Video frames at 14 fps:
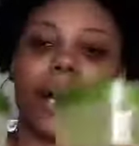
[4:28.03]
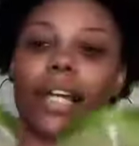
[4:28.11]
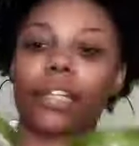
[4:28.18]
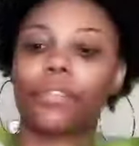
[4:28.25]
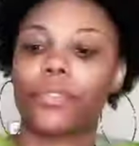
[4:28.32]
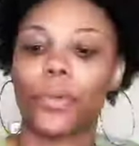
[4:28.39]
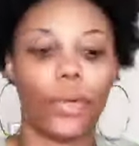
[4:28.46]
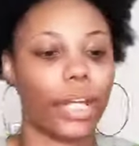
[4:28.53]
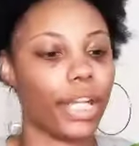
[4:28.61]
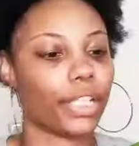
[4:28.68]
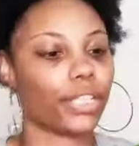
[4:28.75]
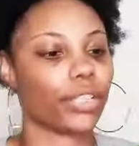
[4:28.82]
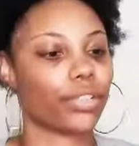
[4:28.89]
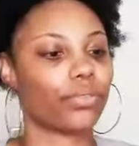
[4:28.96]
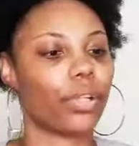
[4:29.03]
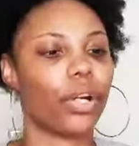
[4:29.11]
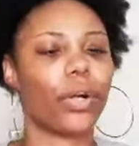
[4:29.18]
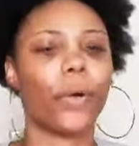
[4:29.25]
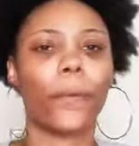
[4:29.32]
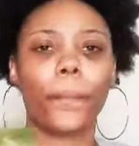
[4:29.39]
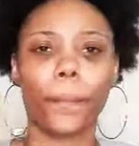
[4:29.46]
olive oil edge
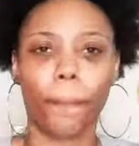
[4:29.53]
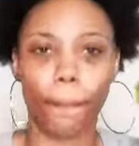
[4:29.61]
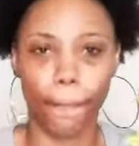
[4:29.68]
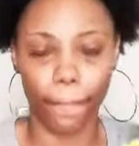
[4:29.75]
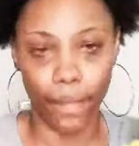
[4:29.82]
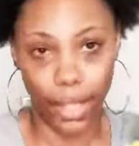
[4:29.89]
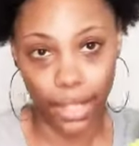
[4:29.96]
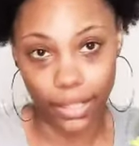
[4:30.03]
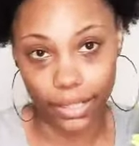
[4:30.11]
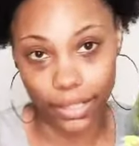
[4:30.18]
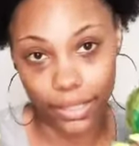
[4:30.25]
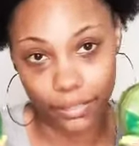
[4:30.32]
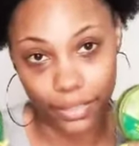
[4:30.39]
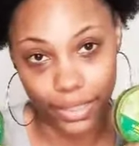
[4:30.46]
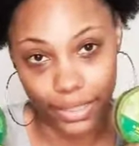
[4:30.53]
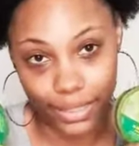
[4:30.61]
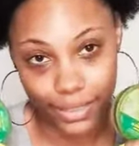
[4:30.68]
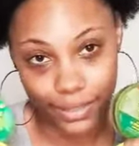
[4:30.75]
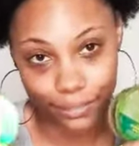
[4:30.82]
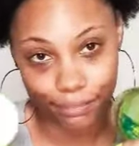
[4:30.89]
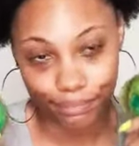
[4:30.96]
control i love
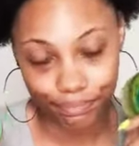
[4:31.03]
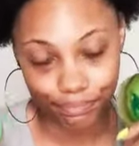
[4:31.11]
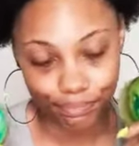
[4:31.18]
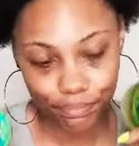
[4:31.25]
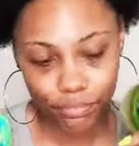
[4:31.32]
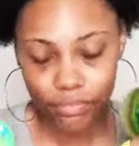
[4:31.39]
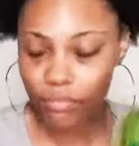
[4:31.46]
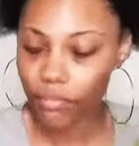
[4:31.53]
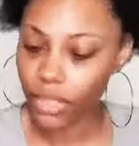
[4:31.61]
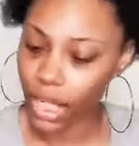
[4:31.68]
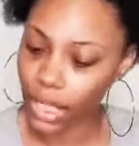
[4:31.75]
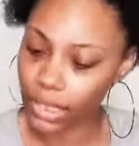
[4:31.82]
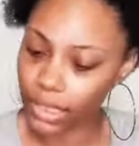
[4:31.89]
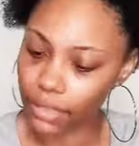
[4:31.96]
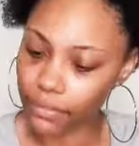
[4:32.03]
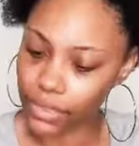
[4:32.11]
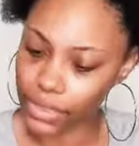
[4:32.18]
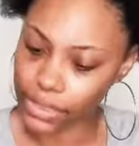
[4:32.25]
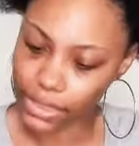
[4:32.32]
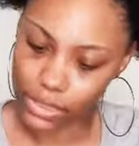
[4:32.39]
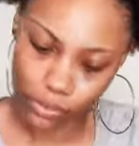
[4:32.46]
this I love
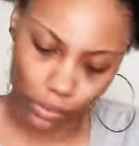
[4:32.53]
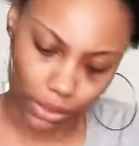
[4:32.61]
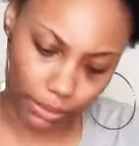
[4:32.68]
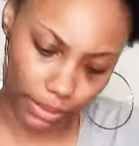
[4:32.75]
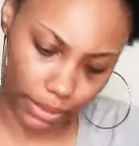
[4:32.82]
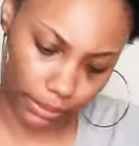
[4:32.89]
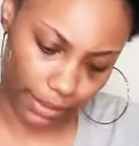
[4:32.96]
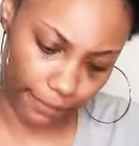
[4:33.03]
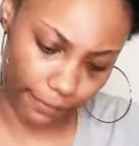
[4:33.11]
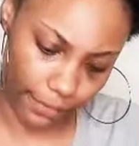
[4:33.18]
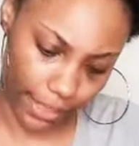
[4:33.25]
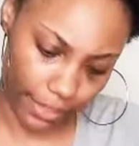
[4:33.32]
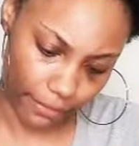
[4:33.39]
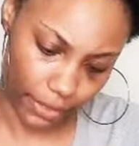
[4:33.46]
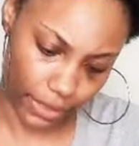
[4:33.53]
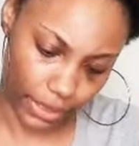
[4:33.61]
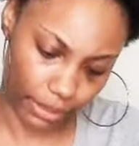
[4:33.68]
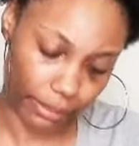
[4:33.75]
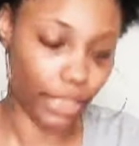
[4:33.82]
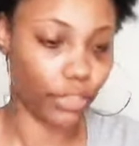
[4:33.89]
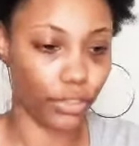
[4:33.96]
this. This is one of, one of my favorite
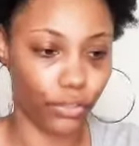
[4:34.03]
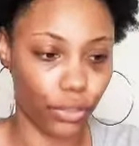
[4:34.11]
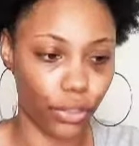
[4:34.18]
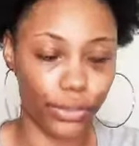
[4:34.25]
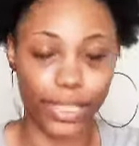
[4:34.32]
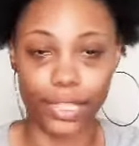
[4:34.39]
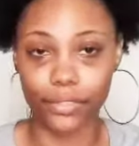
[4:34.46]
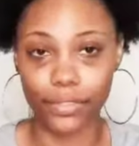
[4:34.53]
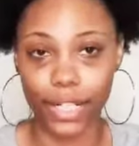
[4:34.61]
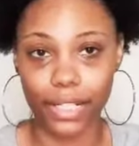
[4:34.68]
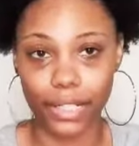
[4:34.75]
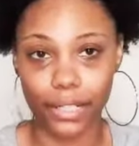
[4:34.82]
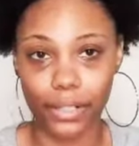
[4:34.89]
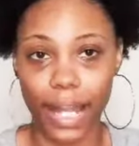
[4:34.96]
um, edge controls as of right now.